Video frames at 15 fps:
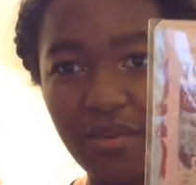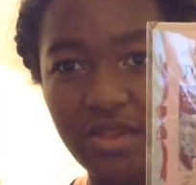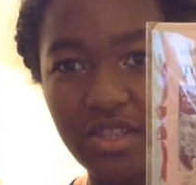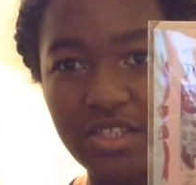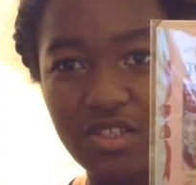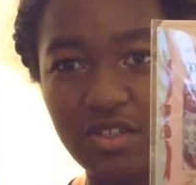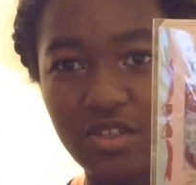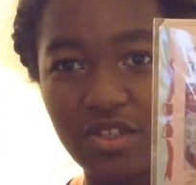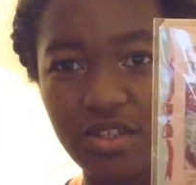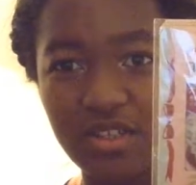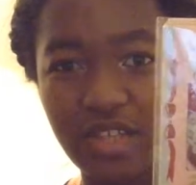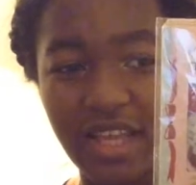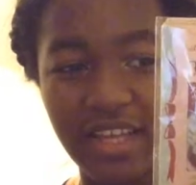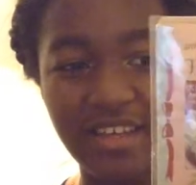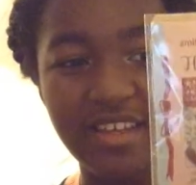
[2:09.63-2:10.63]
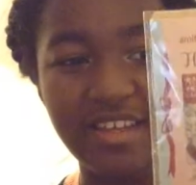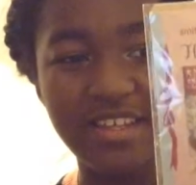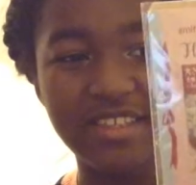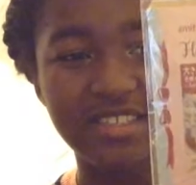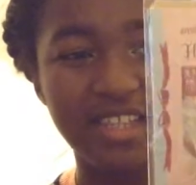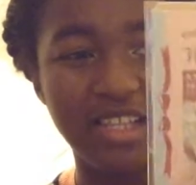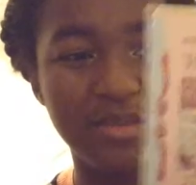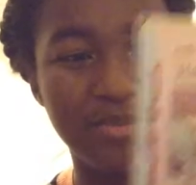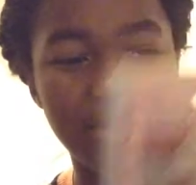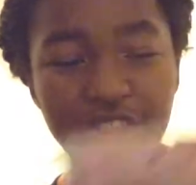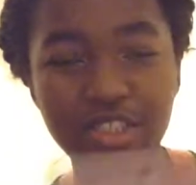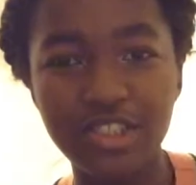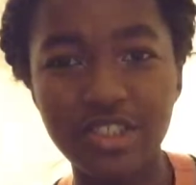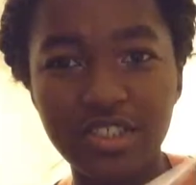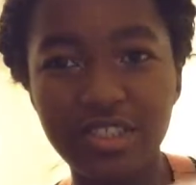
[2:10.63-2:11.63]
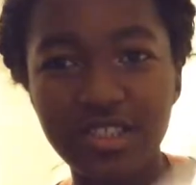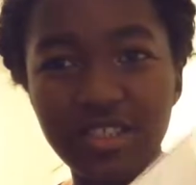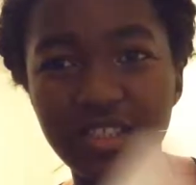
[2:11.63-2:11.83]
were these cute little like celebration